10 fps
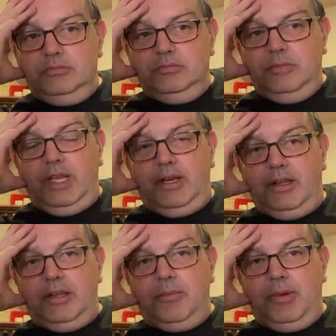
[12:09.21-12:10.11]
Yeah,
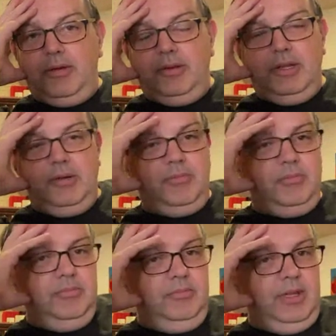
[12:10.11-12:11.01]
no, they're
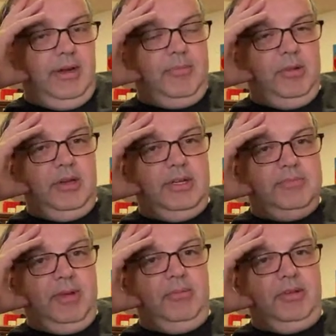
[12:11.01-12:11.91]
uploaded
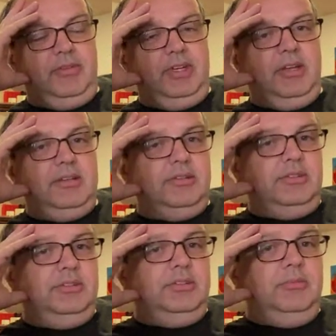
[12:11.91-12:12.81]
as public videos
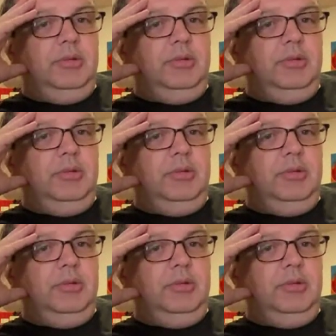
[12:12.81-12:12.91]
on YouTube.